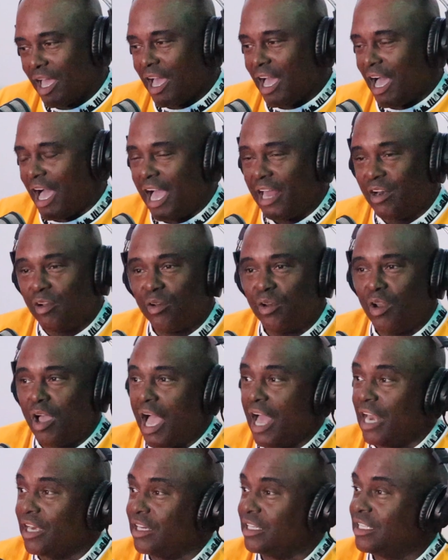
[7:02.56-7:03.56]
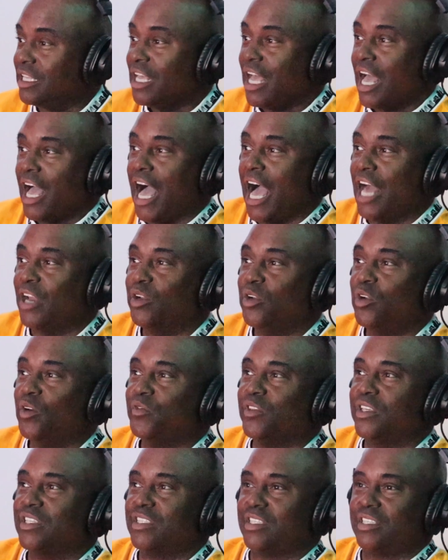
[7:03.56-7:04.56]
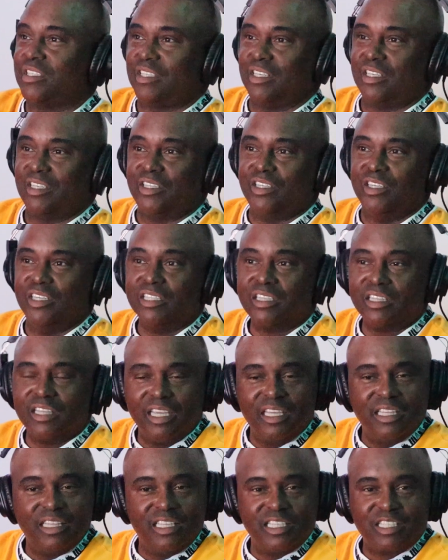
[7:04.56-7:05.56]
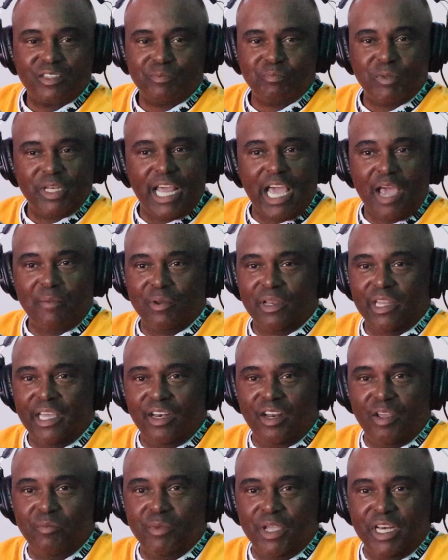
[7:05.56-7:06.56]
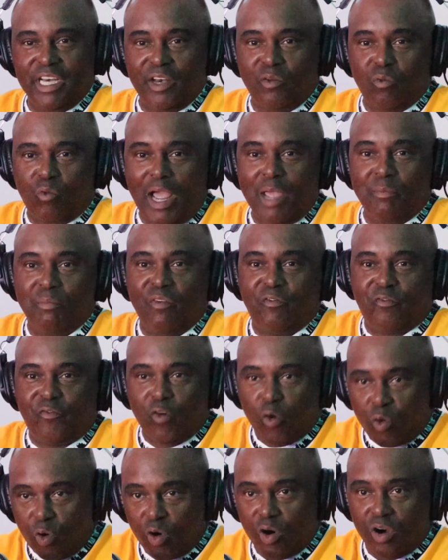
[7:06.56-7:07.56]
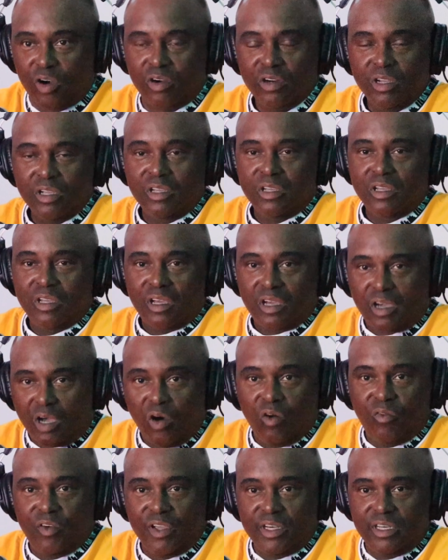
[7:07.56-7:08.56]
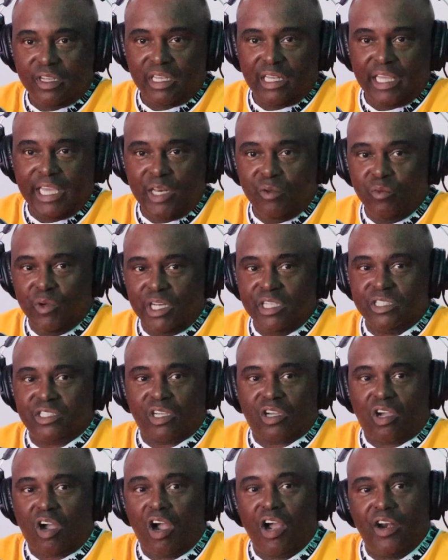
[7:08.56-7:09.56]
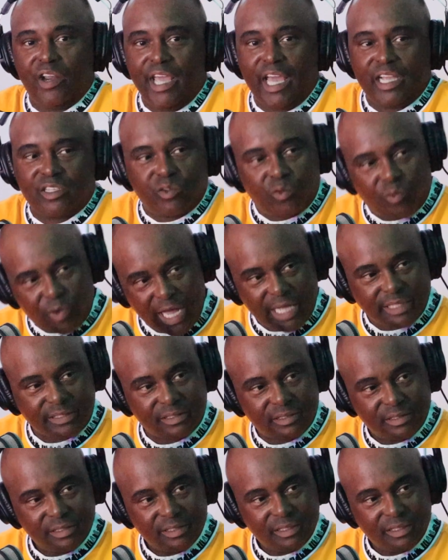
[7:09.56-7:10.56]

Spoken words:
I don't know. I don't know if this is a good thing that's been happening later. I mean, and right before COVID, a lady went into cardiac arrest